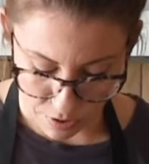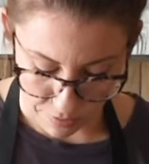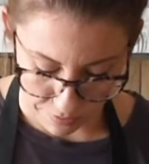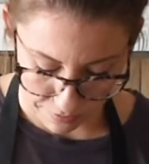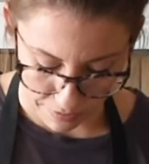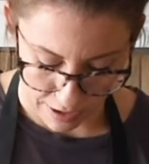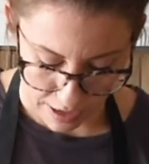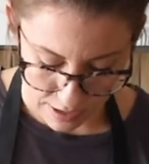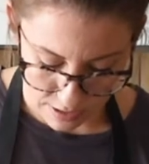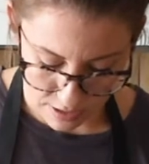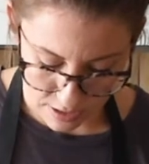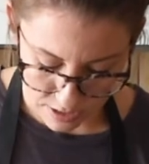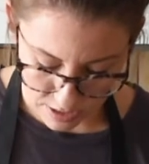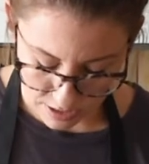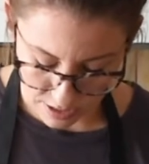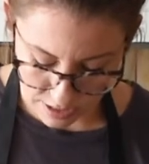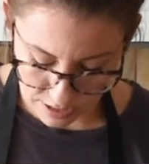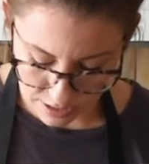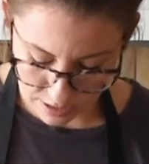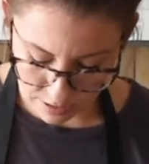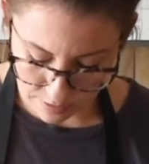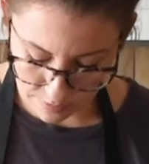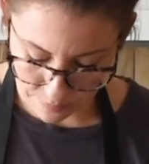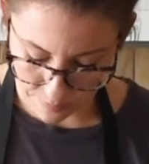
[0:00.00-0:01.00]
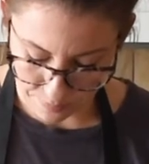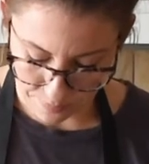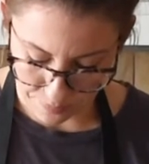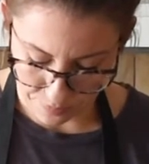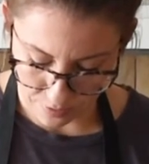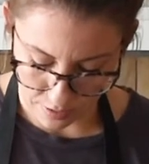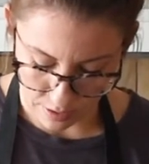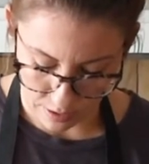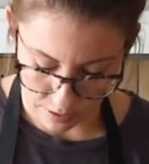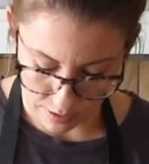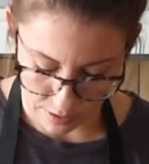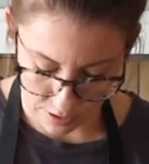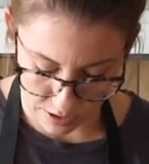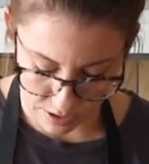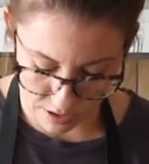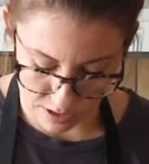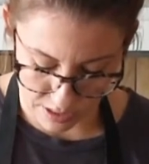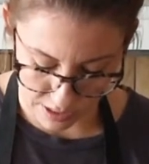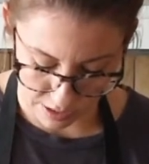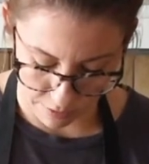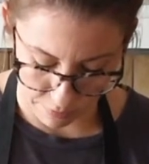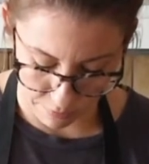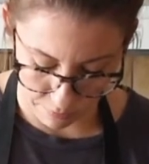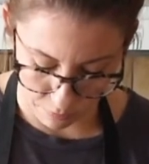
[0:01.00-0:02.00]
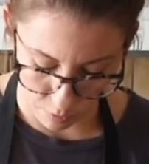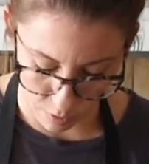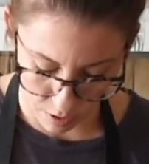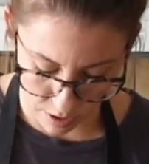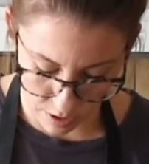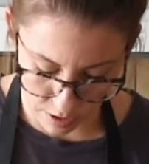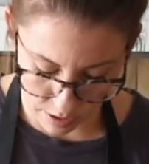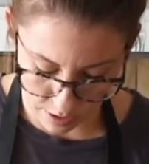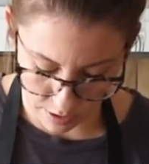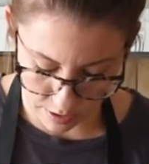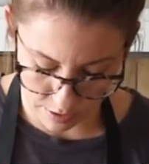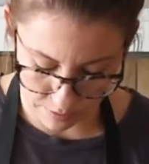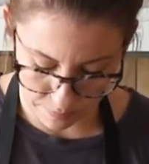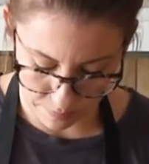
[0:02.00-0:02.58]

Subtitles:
faster than using a fork.